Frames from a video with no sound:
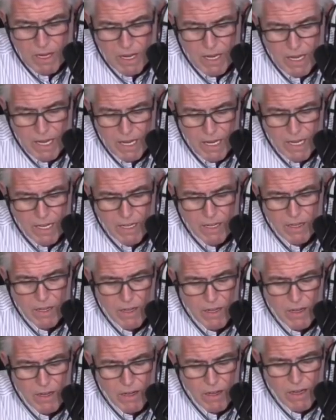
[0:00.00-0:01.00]

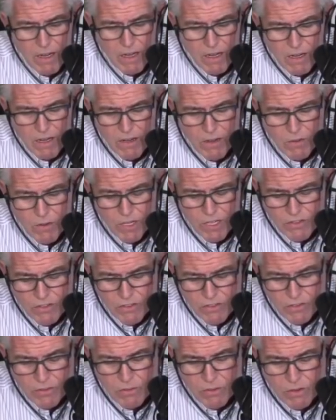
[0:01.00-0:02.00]
and
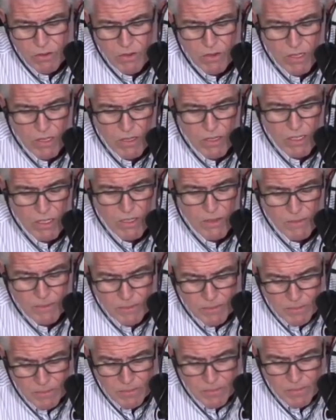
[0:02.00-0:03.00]
criticism early on,
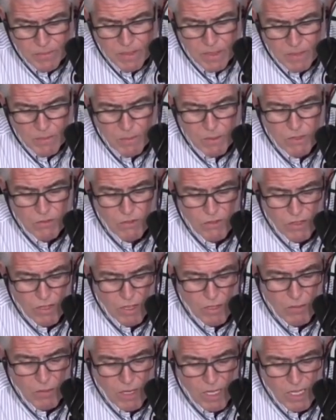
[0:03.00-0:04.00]
but
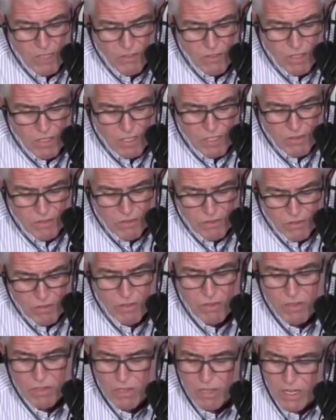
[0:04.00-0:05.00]
stuck by his
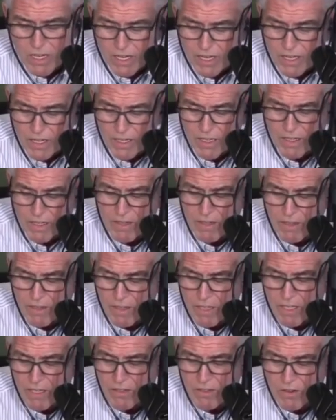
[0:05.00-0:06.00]
guns.
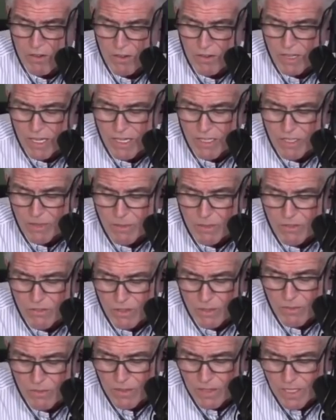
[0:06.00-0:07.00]
And it turned out to be
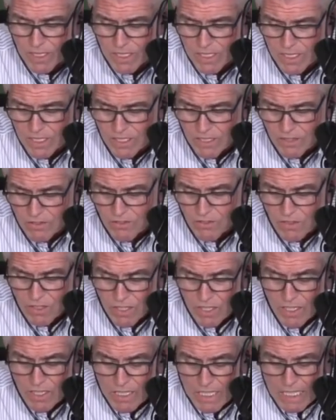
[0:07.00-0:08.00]
something that he's
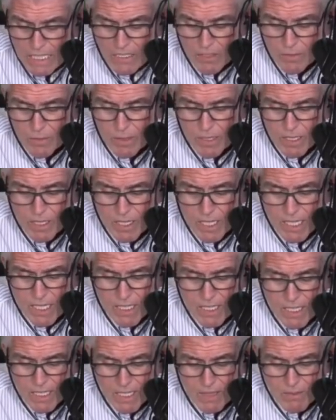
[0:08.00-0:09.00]
spent a
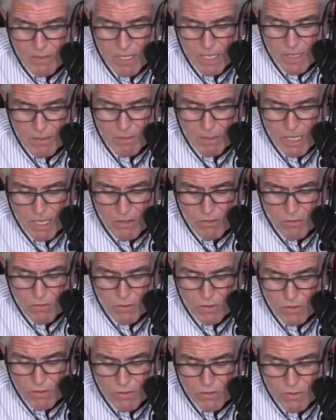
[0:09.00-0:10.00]
lot of time taking bows
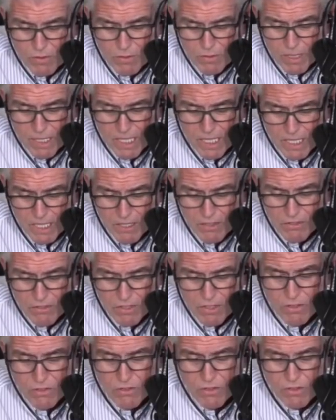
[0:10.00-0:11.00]
for for many years
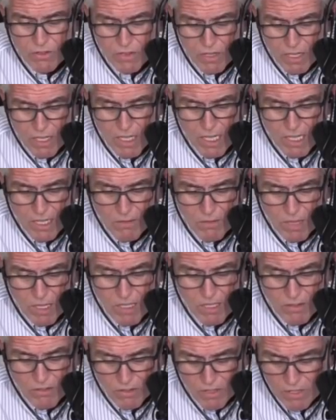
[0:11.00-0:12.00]
since, uh, and
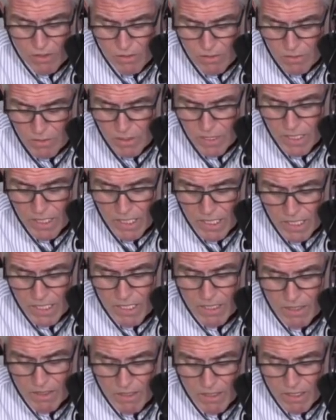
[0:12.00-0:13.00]
rightly so. But
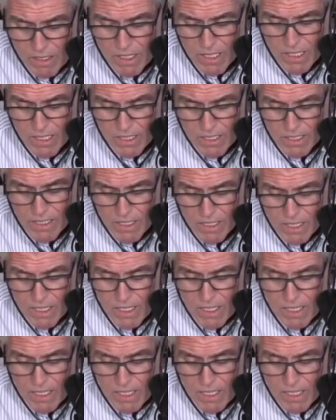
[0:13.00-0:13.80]
he uh,